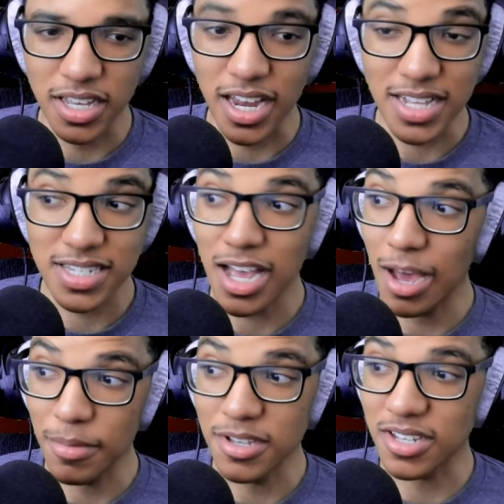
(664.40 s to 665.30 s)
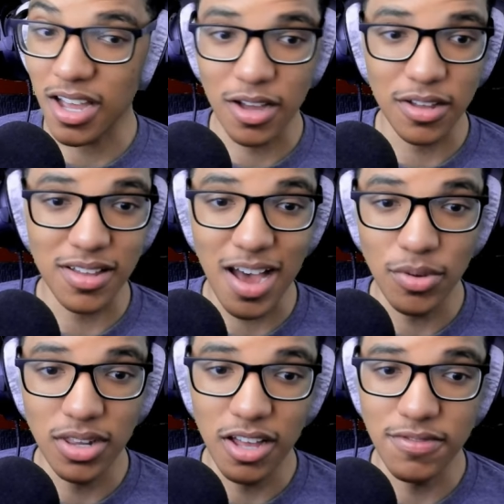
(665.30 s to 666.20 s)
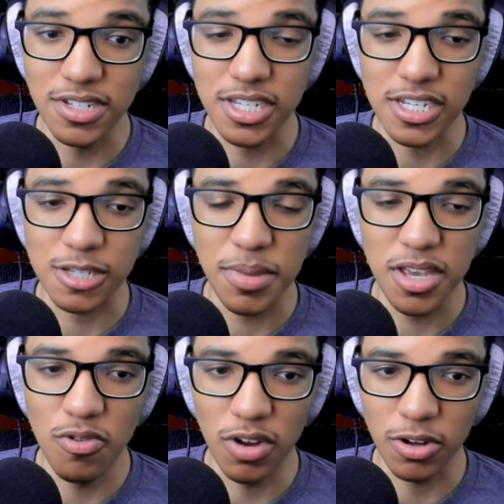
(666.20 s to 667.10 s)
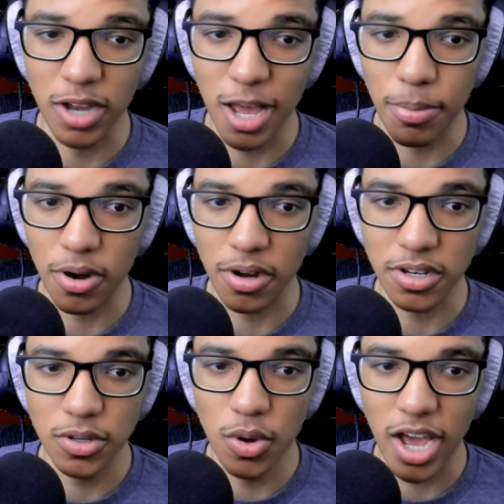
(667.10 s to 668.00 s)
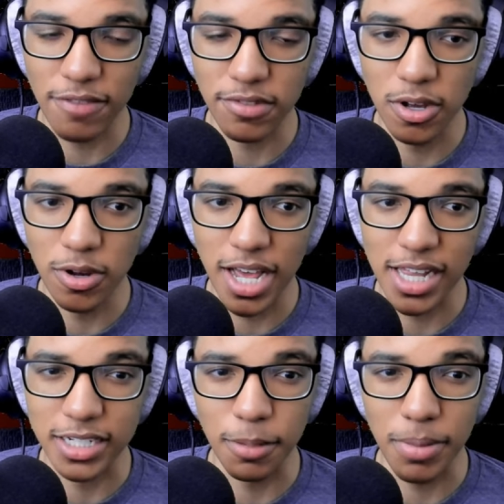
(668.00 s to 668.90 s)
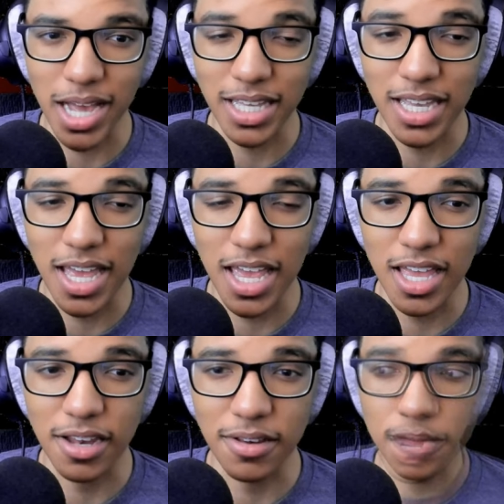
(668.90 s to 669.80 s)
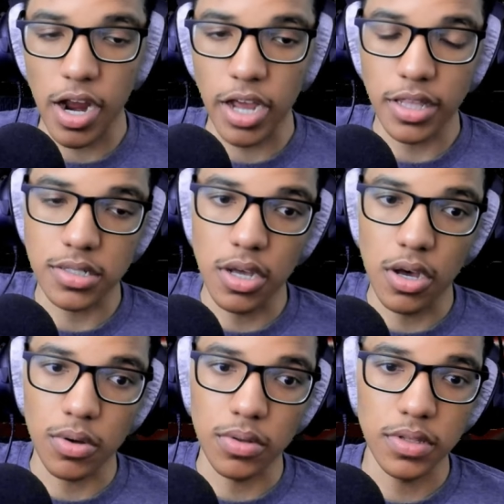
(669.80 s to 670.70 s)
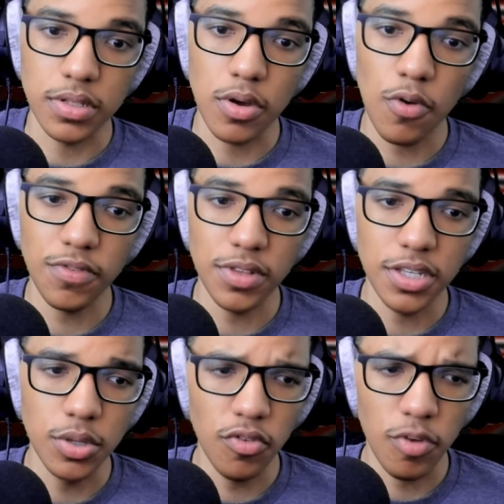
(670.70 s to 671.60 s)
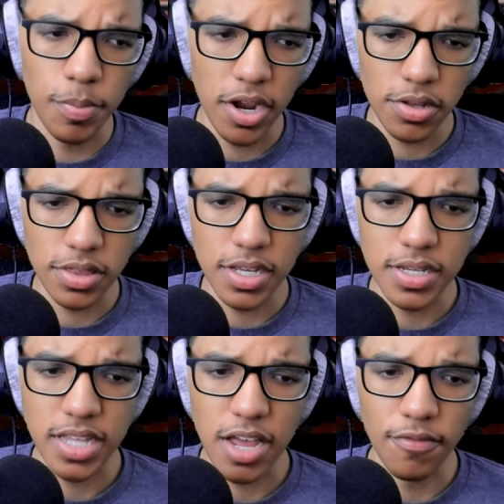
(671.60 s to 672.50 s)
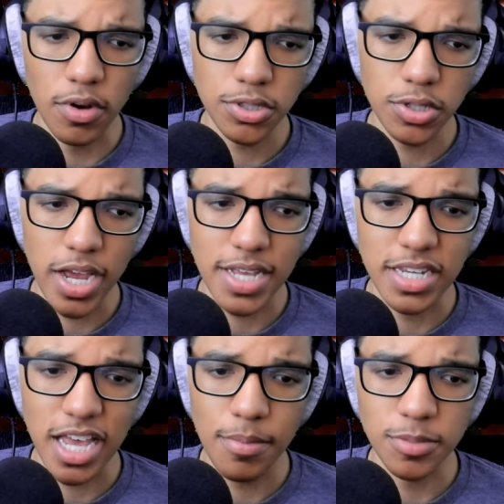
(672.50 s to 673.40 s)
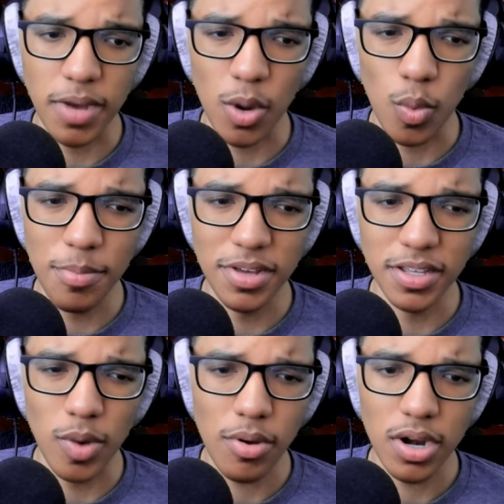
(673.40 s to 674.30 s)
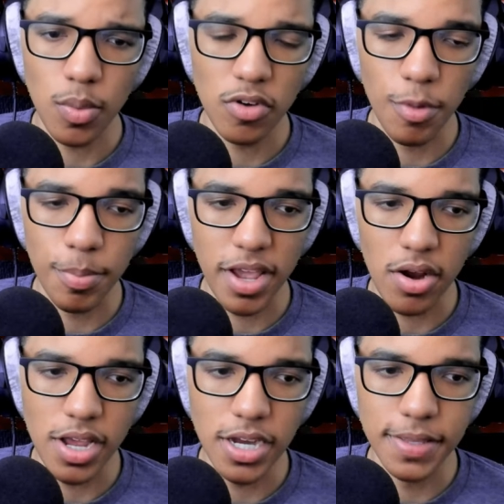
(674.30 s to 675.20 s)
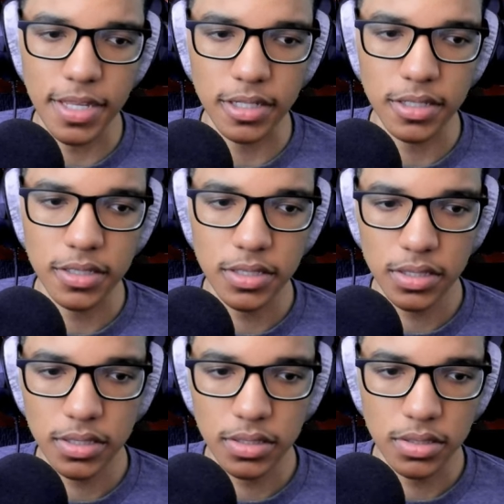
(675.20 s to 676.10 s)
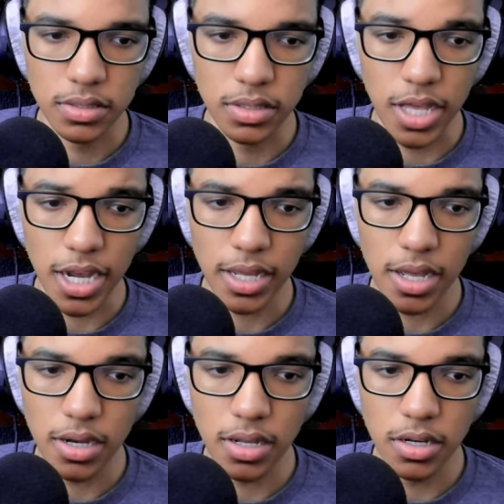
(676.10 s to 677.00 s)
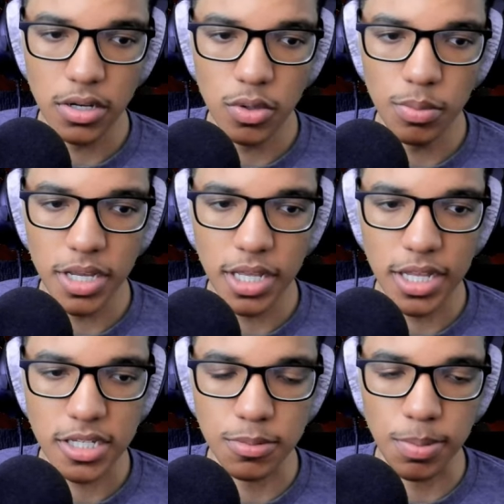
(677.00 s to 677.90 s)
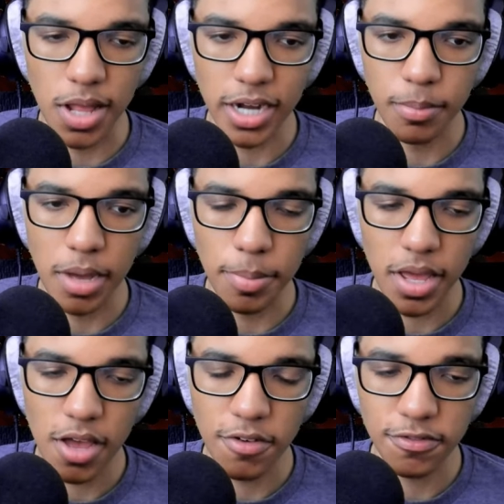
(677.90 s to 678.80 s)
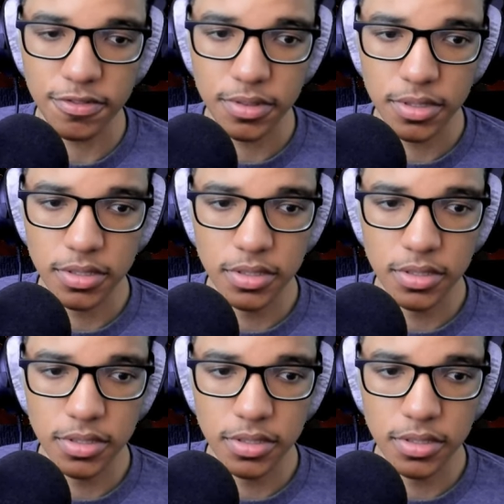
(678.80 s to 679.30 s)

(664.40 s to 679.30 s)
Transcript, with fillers: Yeah, that time is, uh, I would love to see a speed run on that part. You're going to have to know that like the back of your hand. All right, let's go. Hopefully you can repair things that Vulture has damaged by webbing. Why would I want to repair anything? That ain't got nothing to do with me unless it's blocking my path.